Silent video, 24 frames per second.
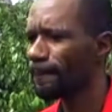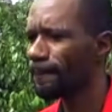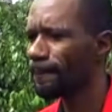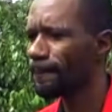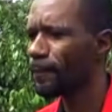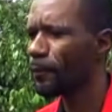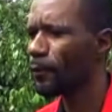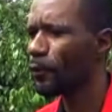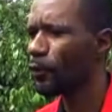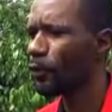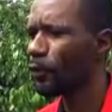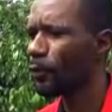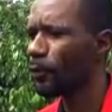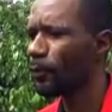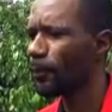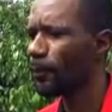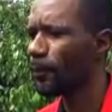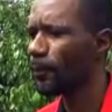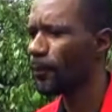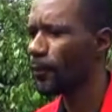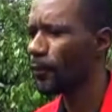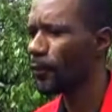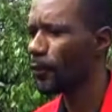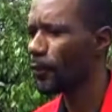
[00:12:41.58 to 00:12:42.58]

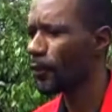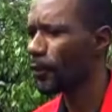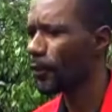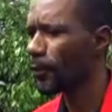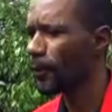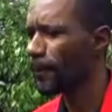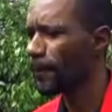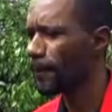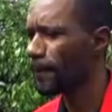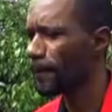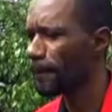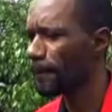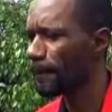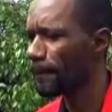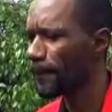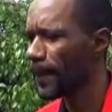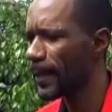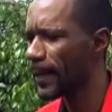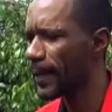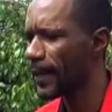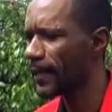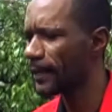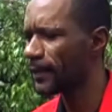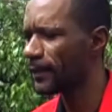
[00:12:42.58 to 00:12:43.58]
focal
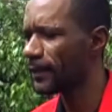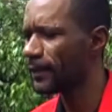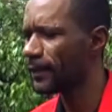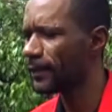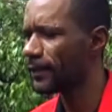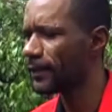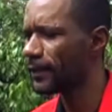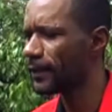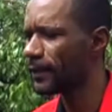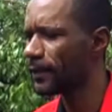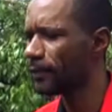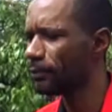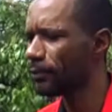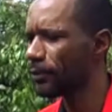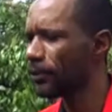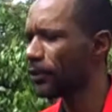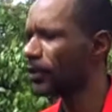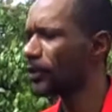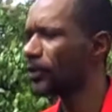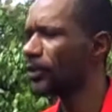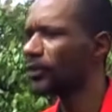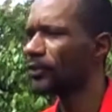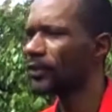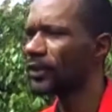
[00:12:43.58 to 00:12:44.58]
part in
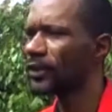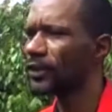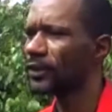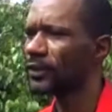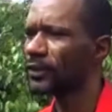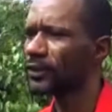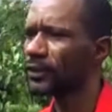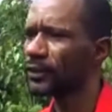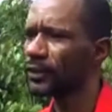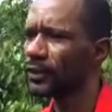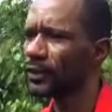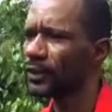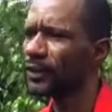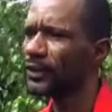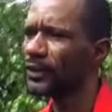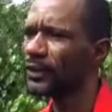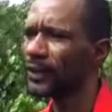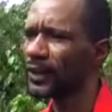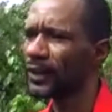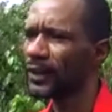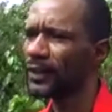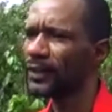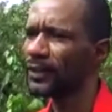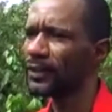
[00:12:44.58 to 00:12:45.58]
preserving these
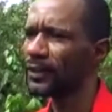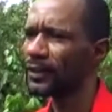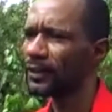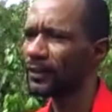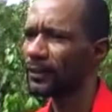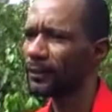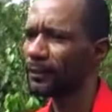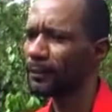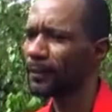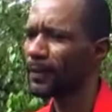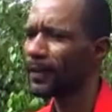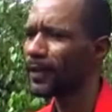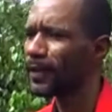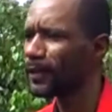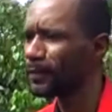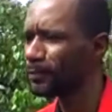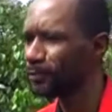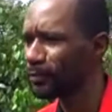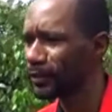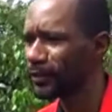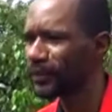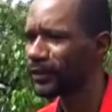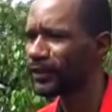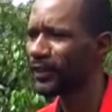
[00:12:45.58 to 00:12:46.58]
sites,
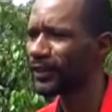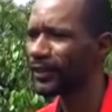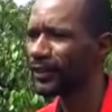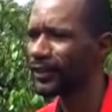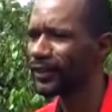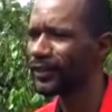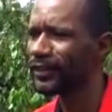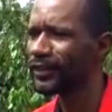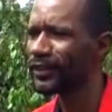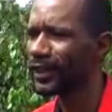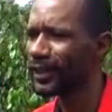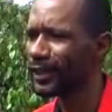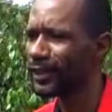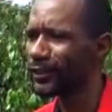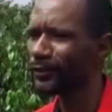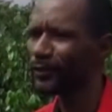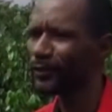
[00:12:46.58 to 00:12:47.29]
especially Charles